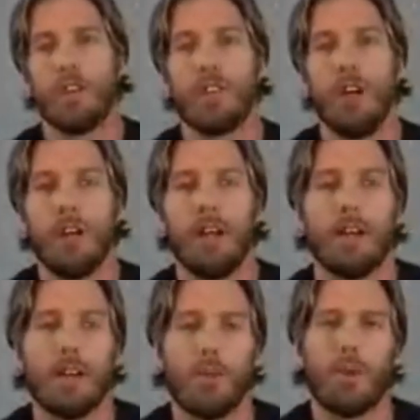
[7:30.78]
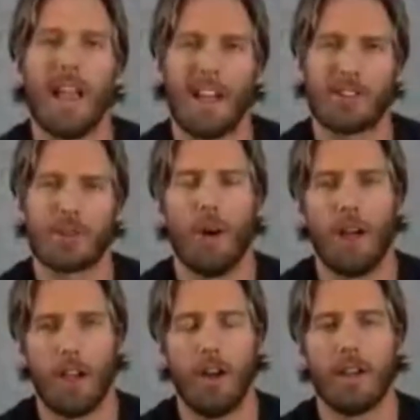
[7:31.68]
So we get asked
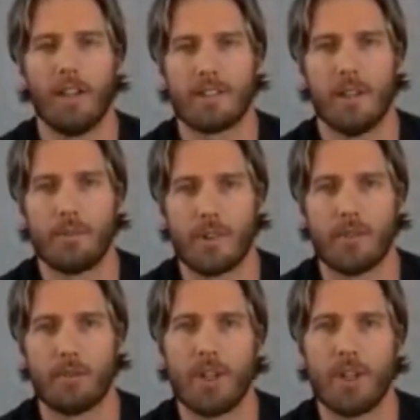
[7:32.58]
quite a lot in terms of,